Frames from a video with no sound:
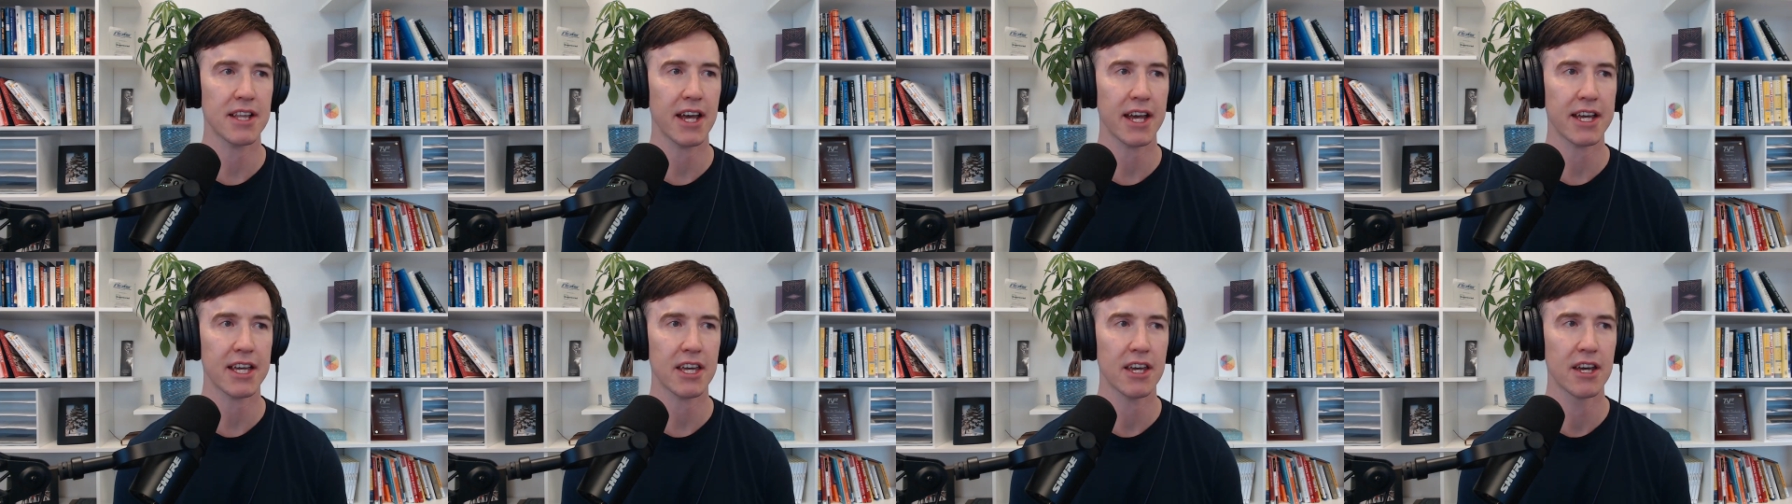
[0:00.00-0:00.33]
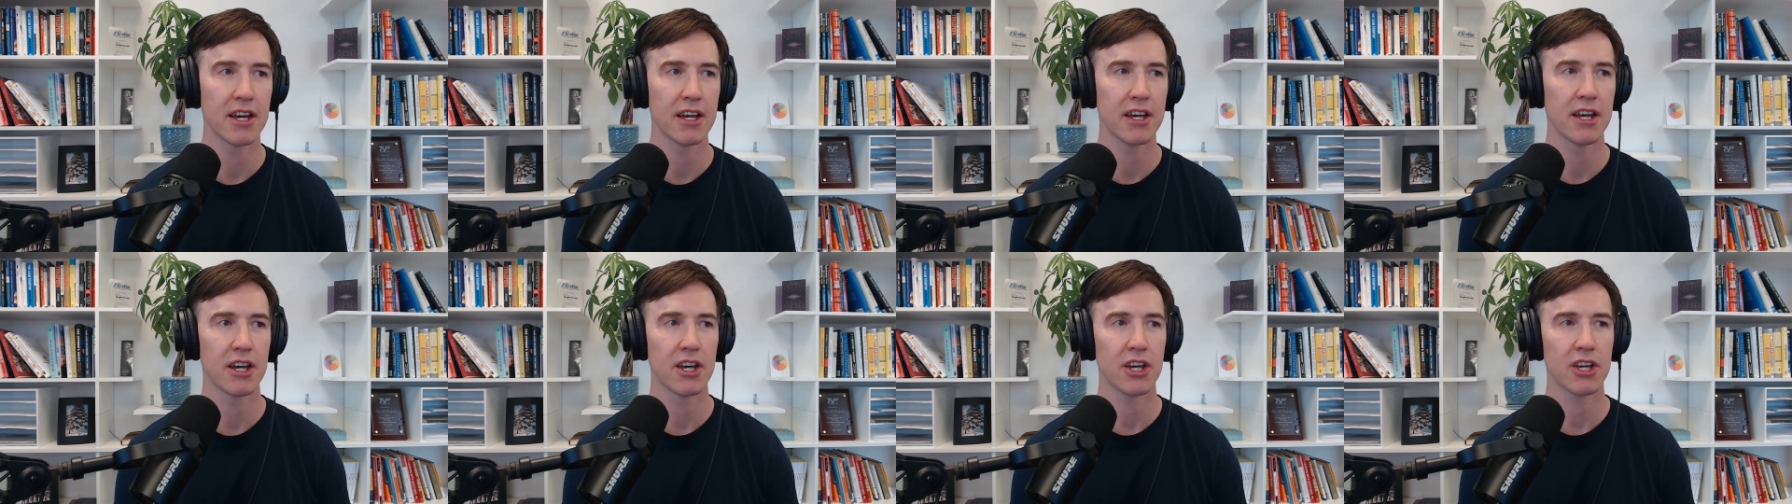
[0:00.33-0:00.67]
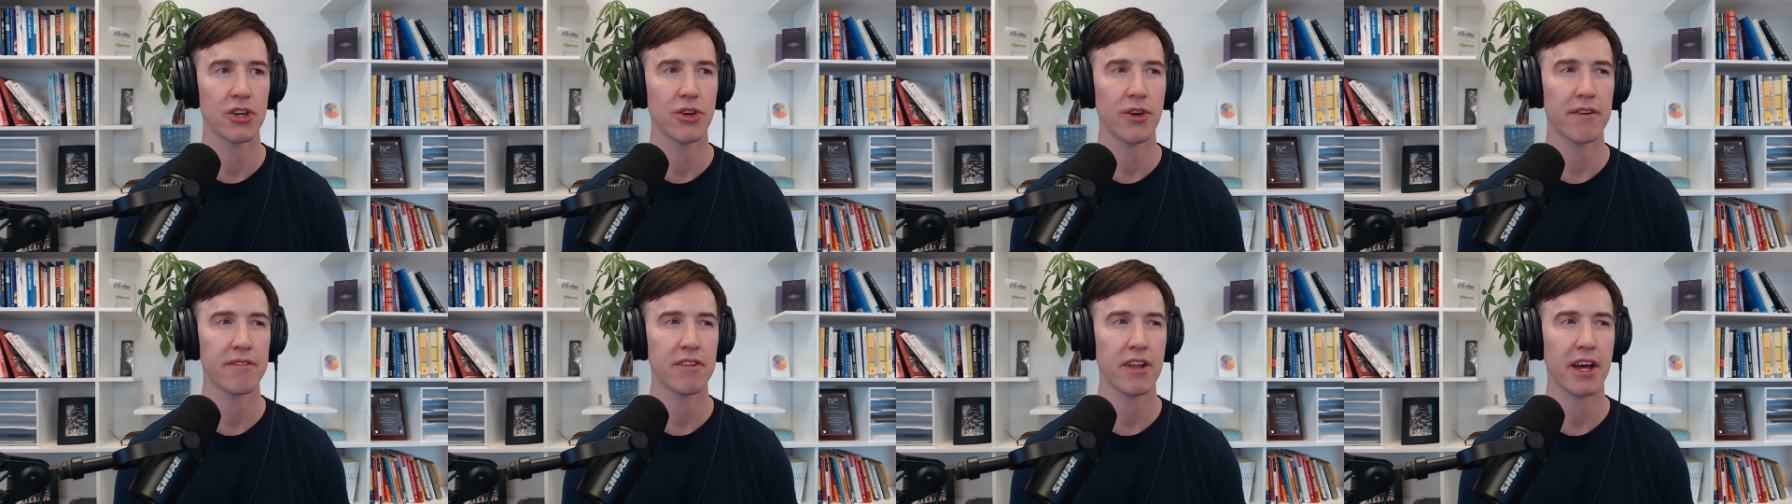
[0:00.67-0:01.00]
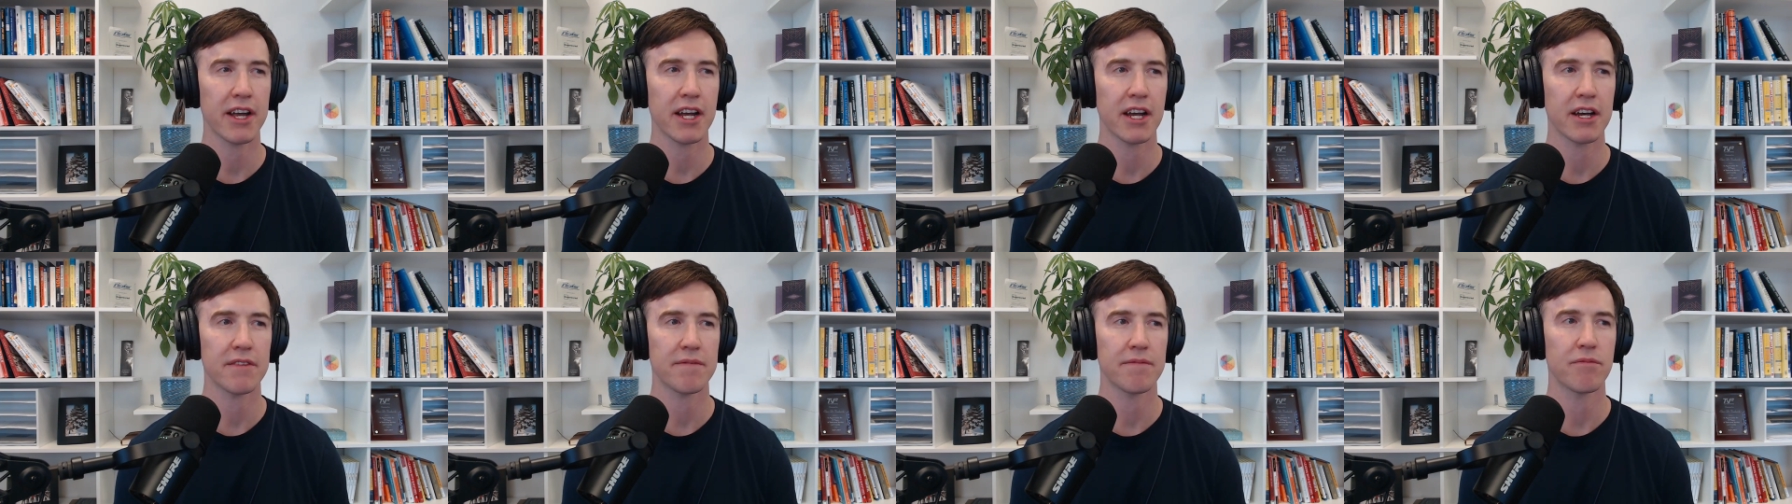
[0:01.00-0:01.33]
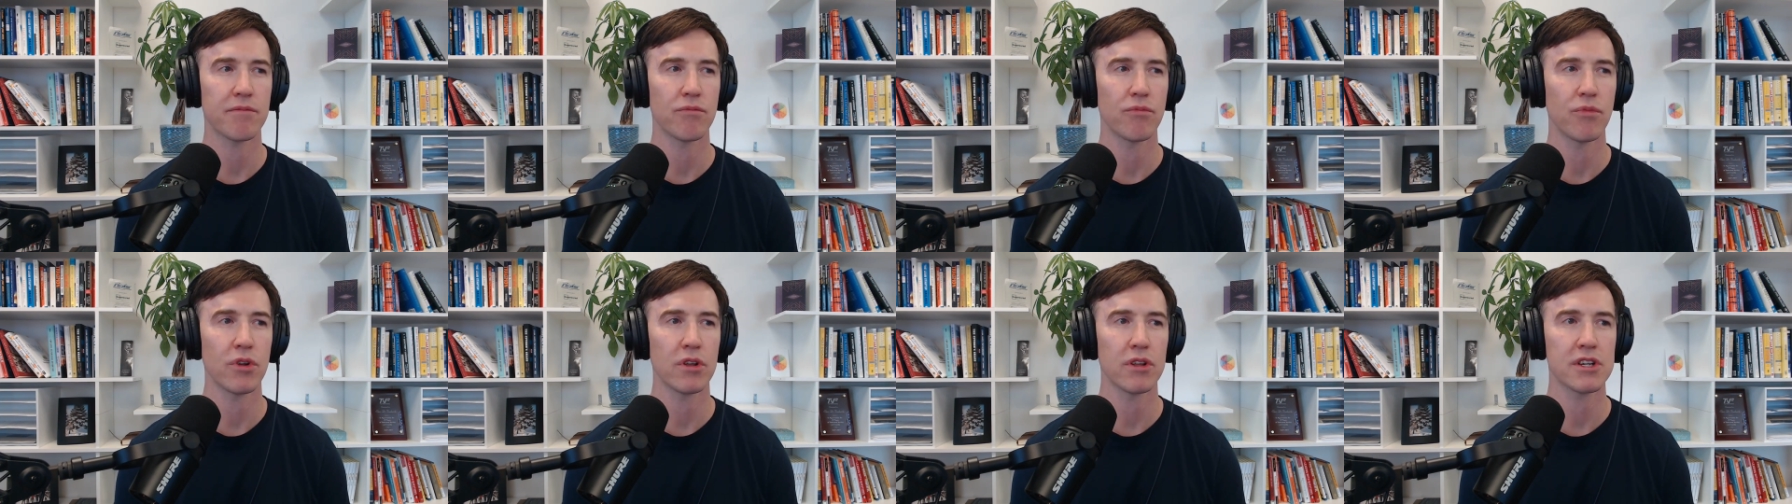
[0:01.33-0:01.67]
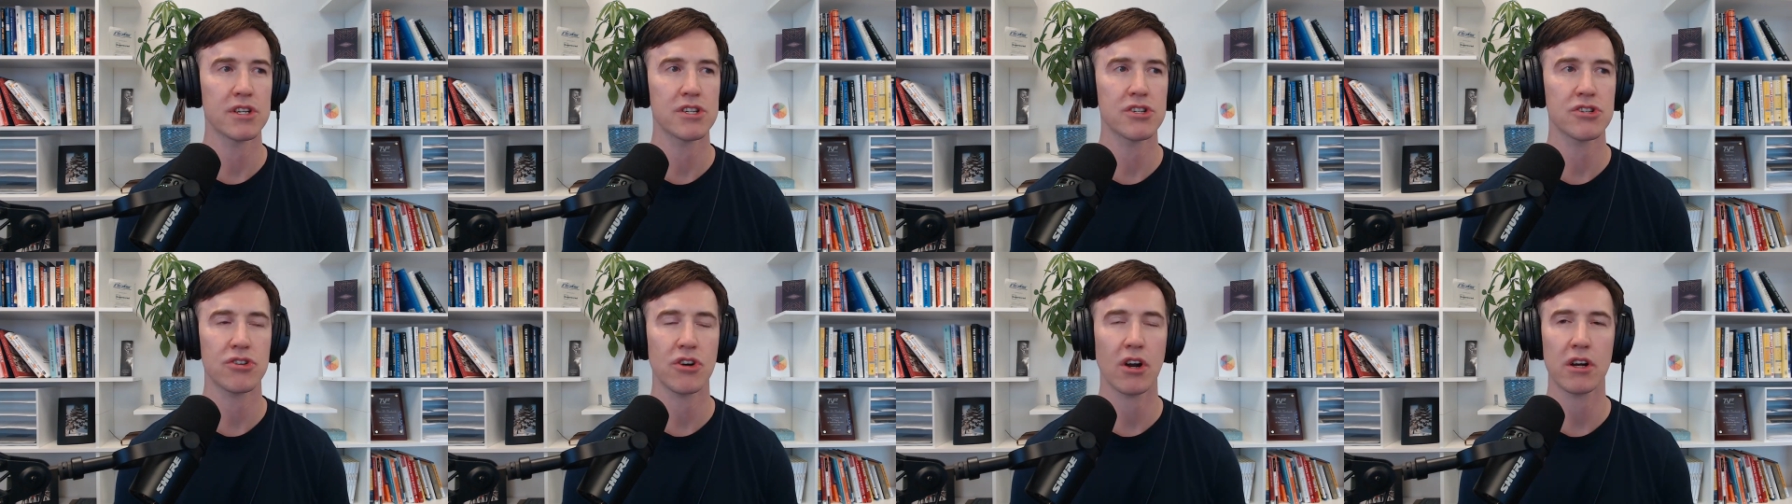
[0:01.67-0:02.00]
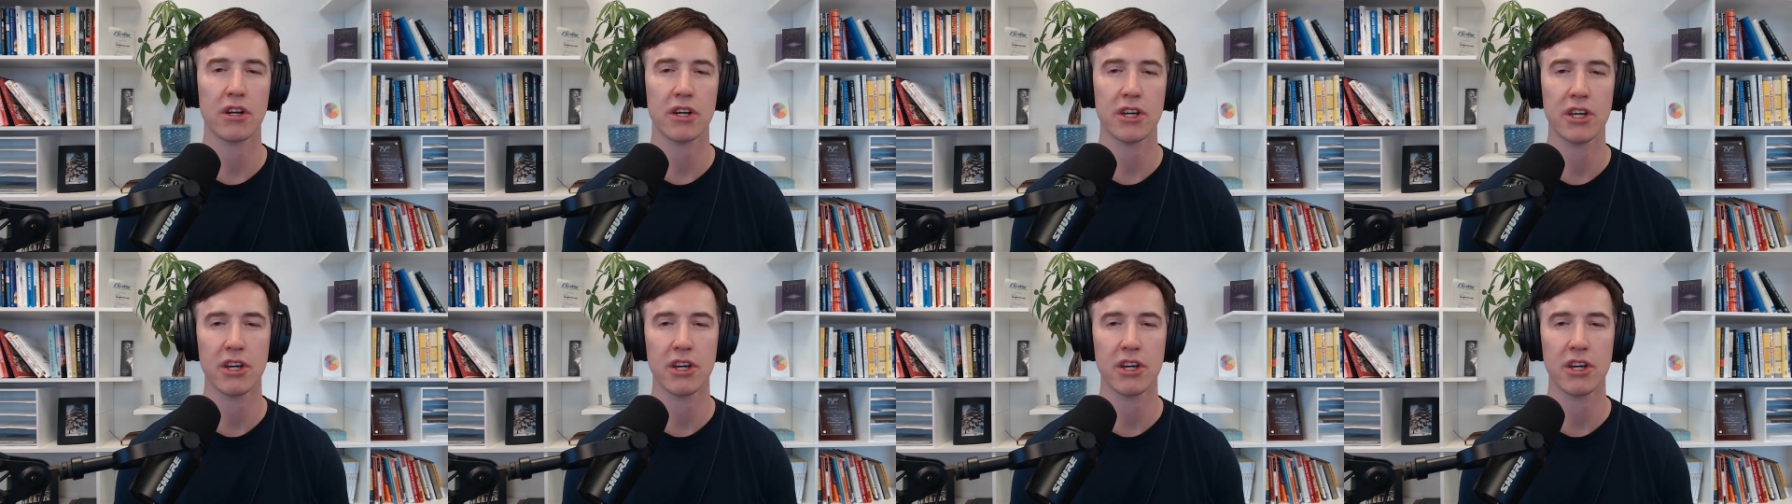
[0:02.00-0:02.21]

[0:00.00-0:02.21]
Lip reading: like you have like a really strong